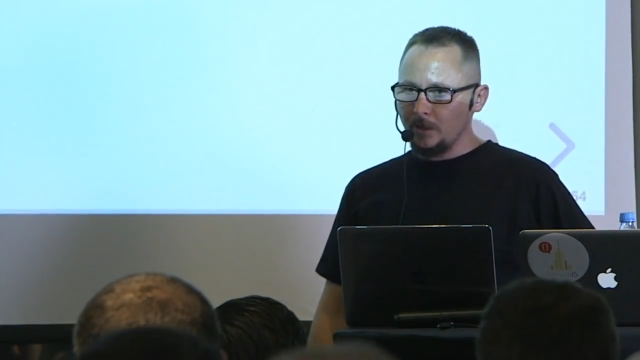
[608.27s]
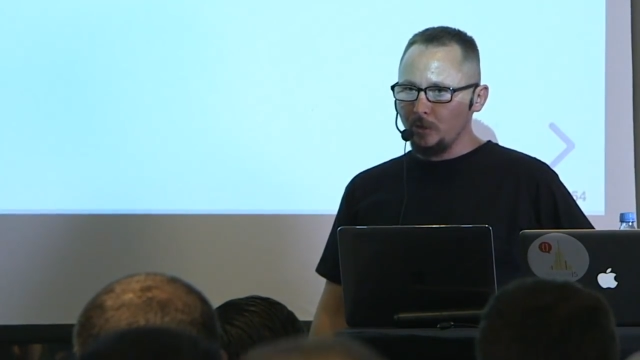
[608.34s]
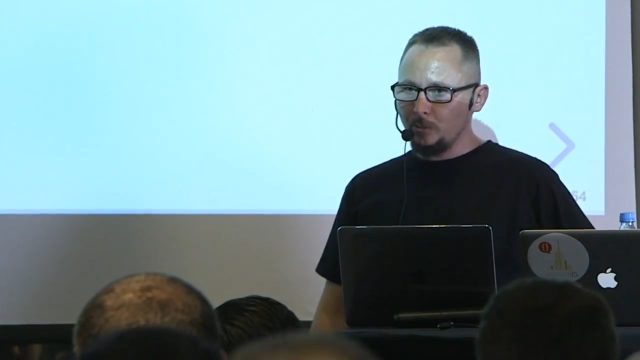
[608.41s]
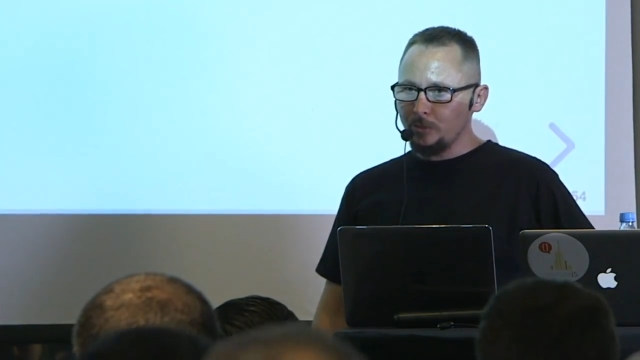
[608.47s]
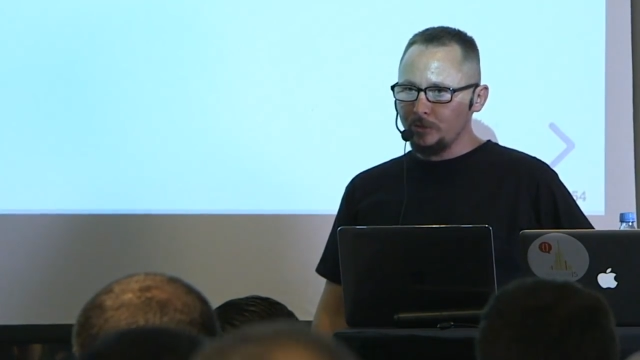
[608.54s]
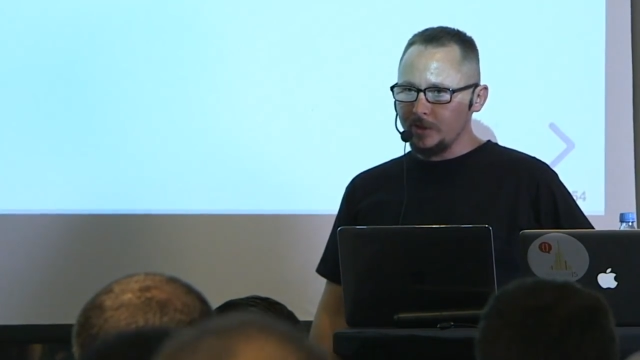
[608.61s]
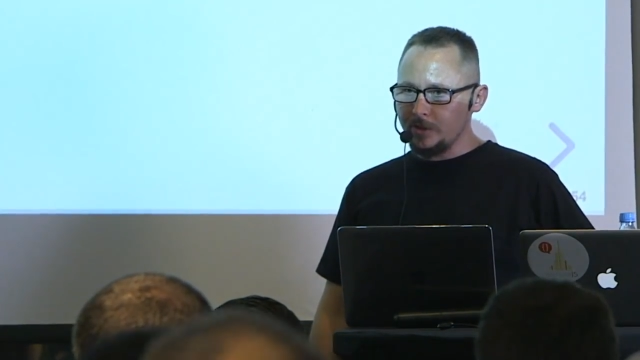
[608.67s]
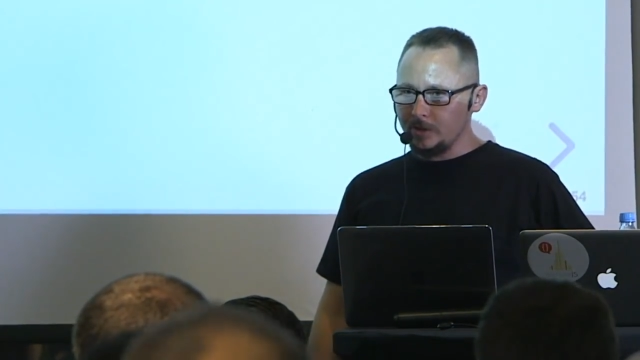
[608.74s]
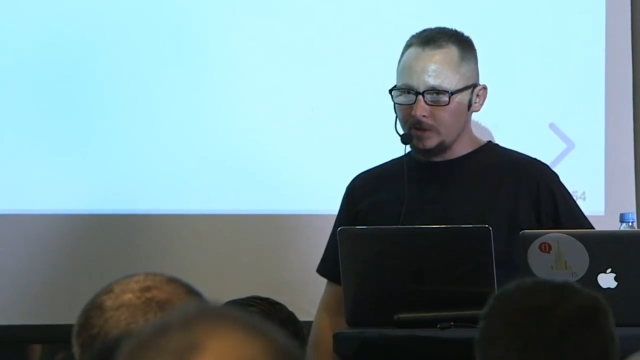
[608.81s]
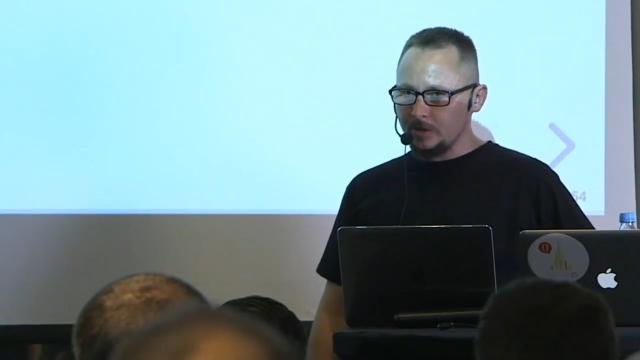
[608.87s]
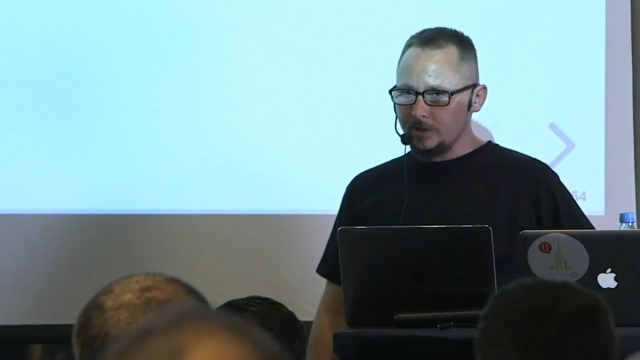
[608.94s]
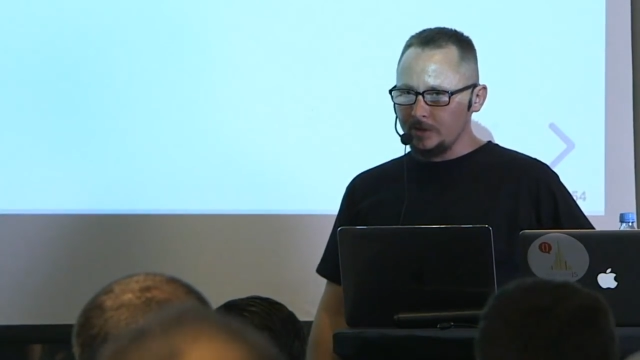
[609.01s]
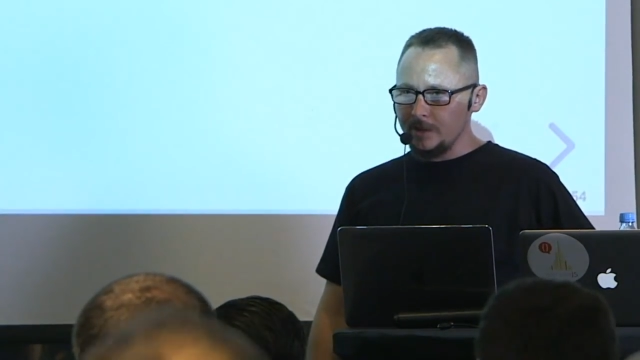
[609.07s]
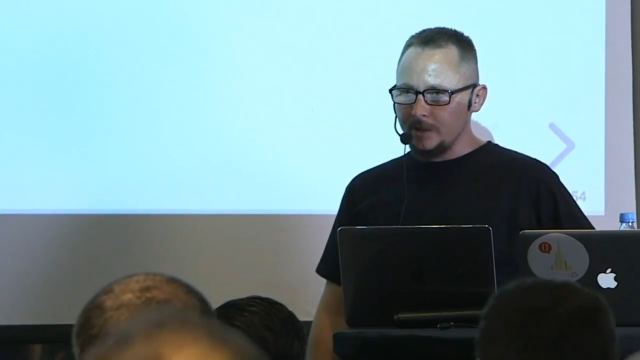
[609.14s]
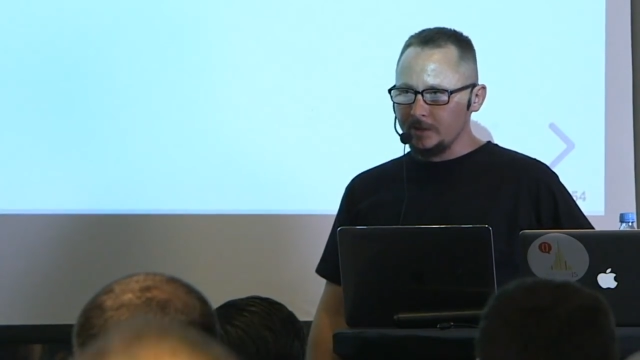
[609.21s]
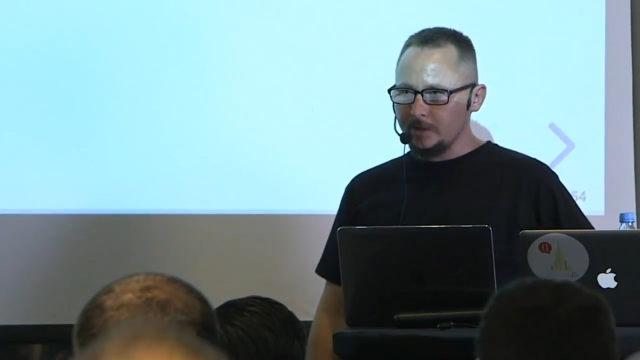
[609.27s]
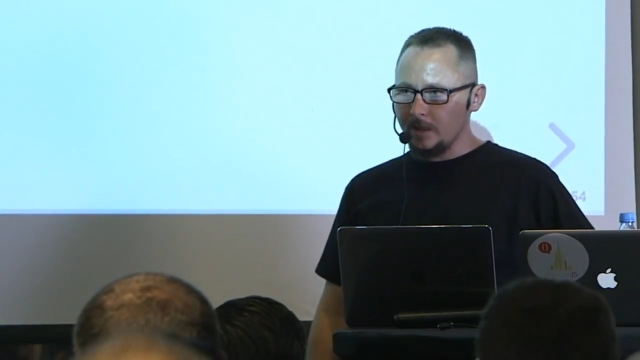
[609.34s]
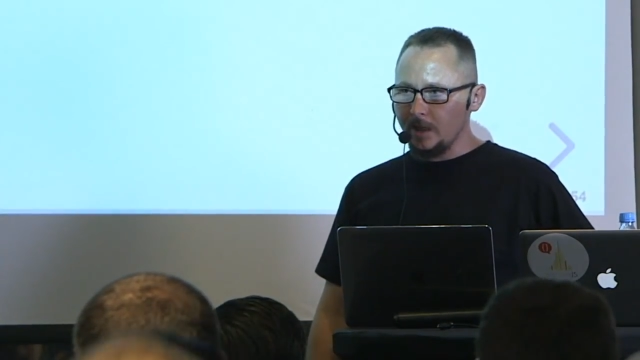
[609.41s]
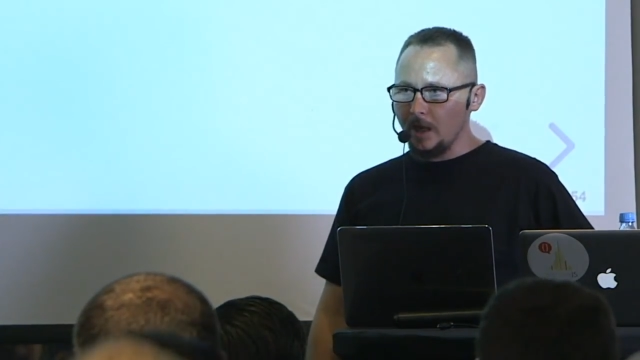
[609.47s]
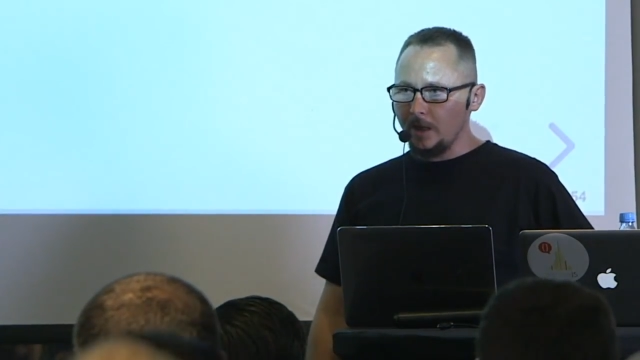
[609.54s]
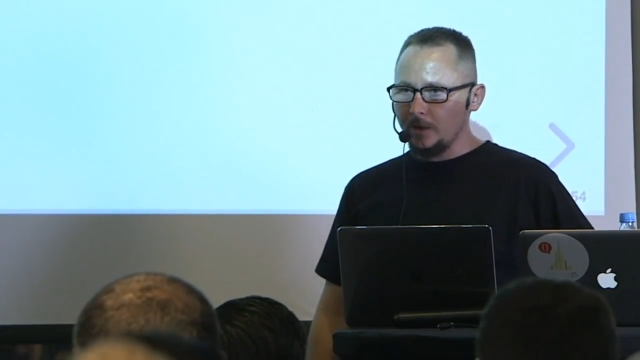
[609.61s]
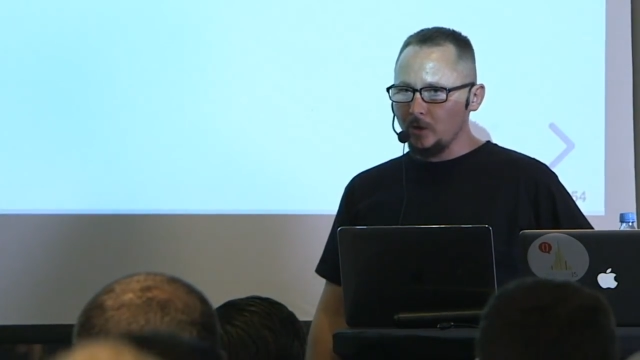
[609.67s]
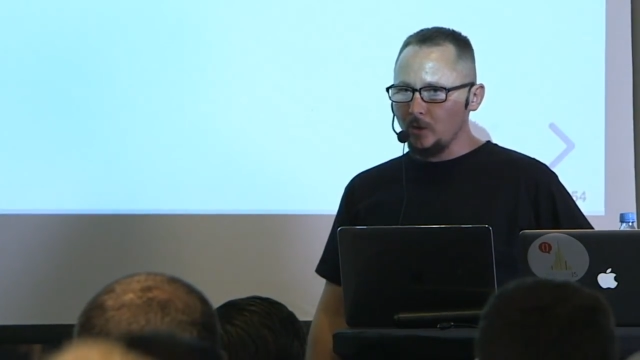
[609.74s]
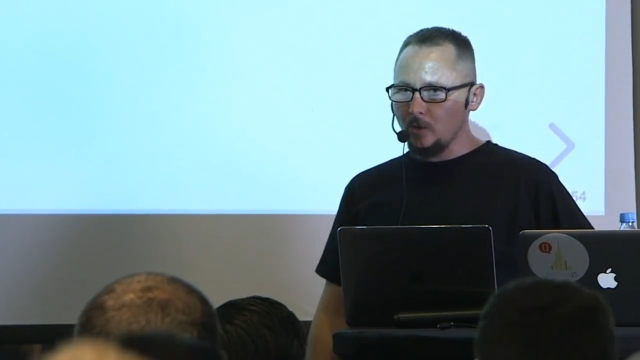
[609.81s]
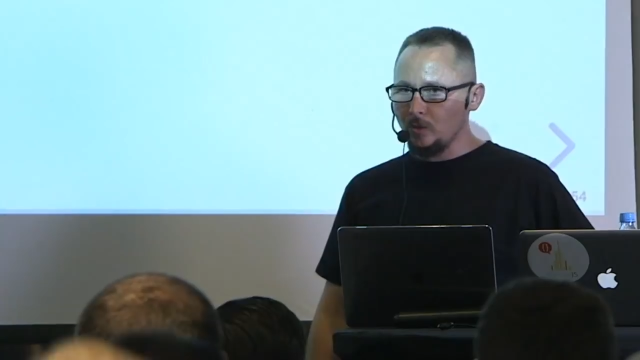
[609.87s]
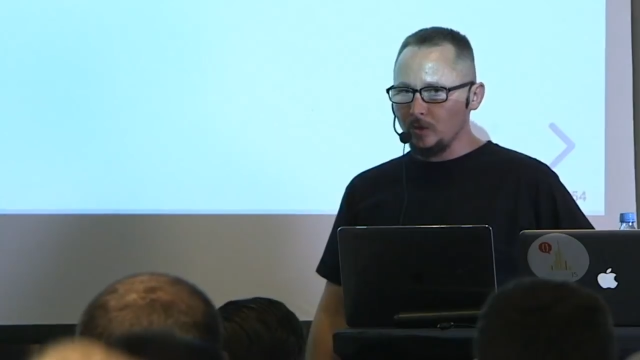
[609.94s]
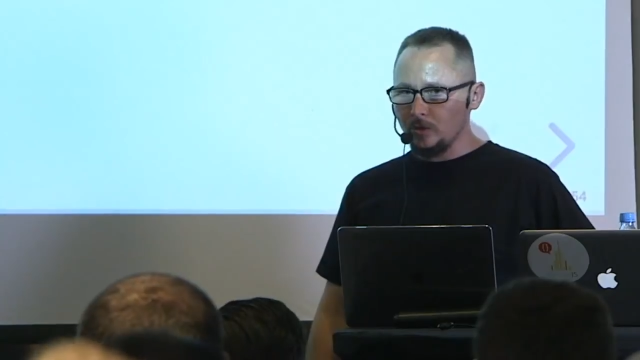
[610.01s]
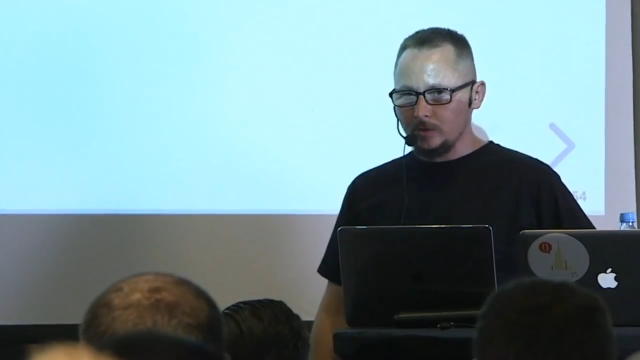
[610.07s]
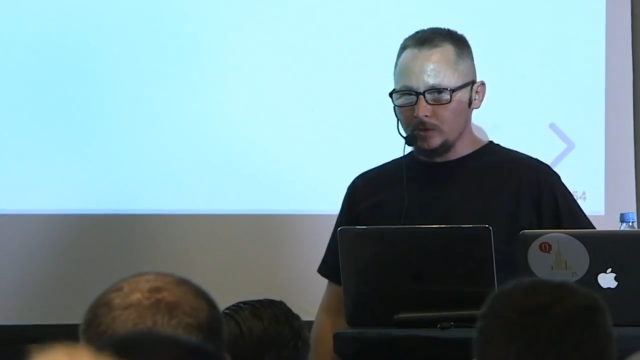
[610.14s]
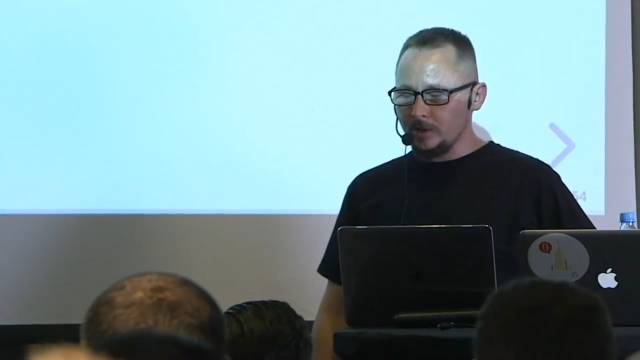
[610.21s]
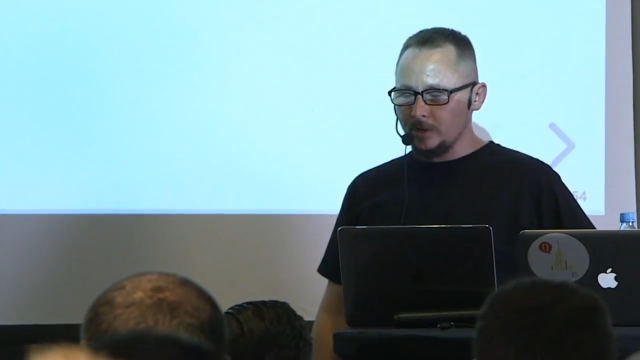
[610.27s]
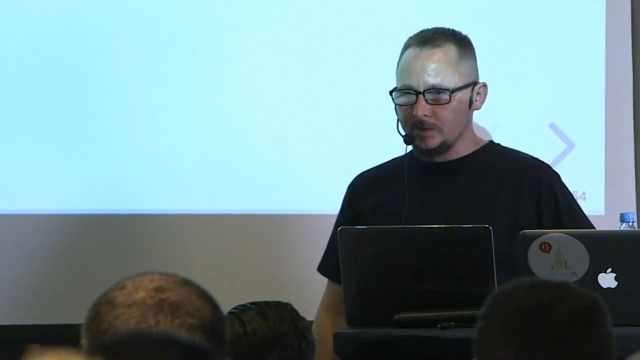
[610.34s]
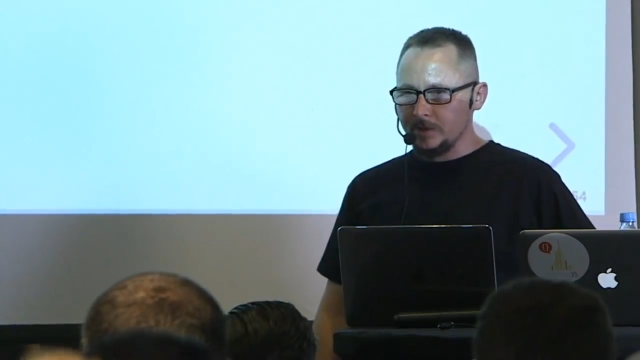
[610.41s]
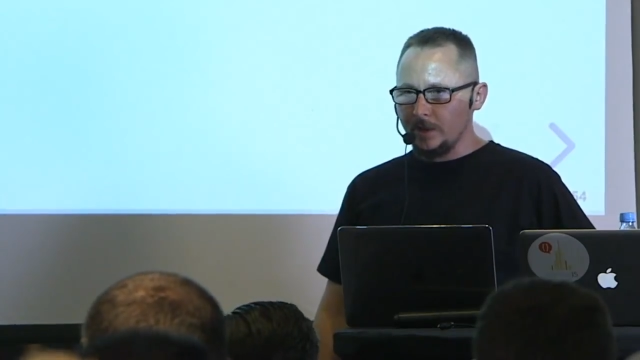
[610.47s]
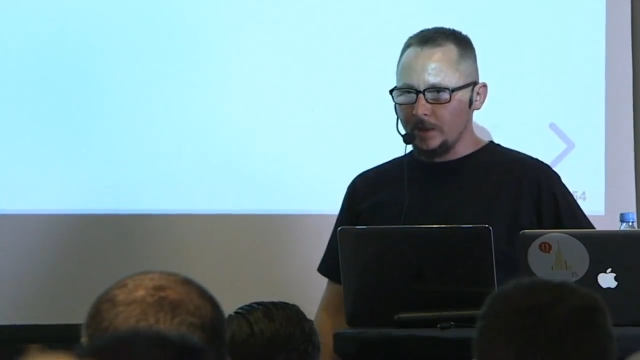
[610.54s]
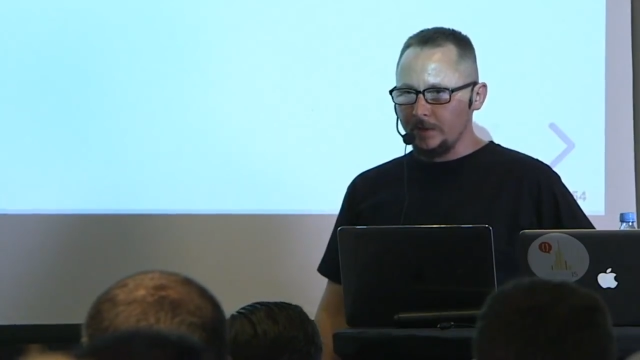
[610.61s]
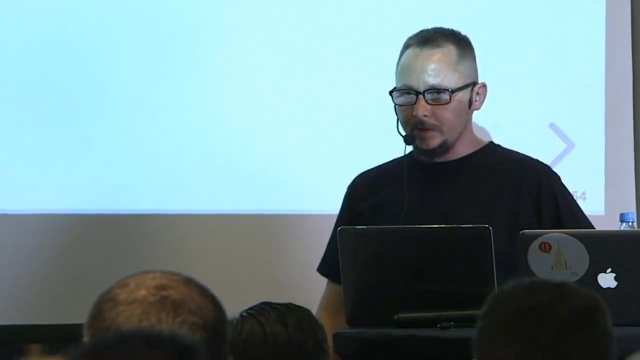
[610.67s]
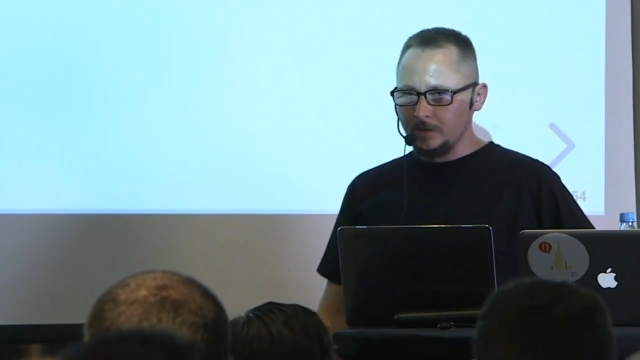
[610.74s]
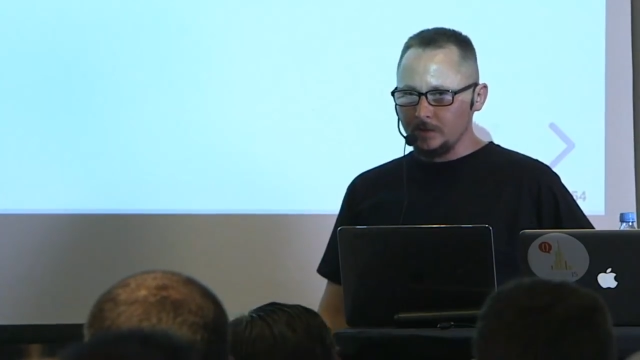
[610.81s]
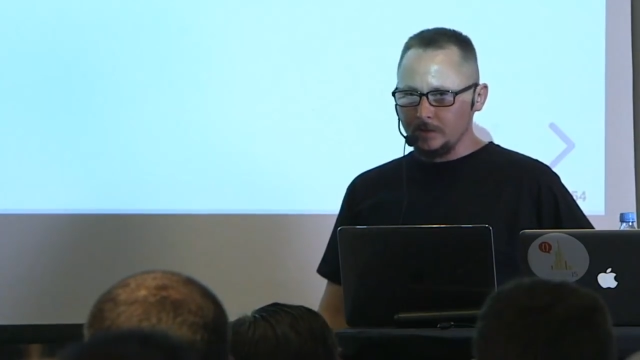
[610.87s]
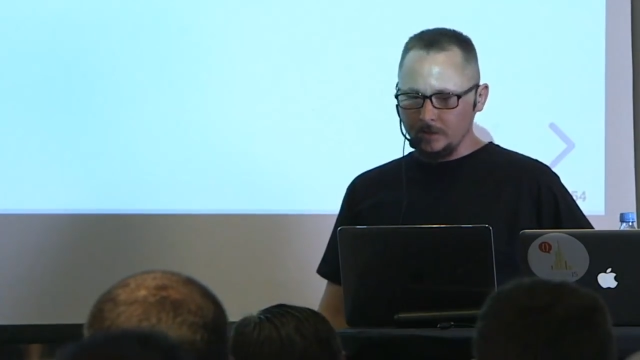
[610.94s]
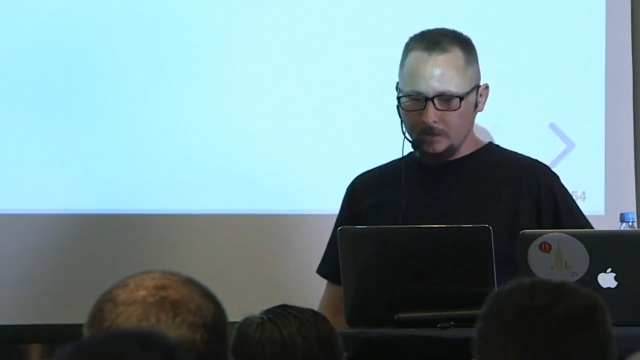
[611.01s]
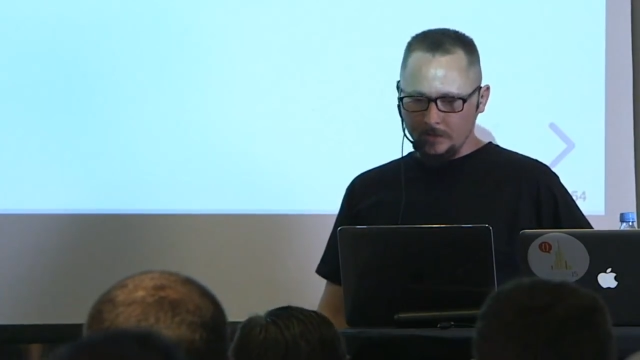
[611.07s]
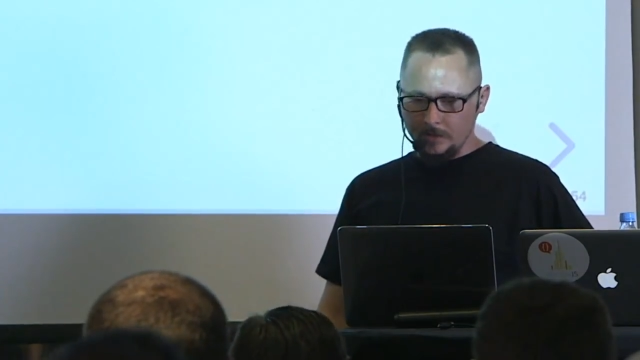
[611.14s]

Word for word: computation that does any I/O or does anything that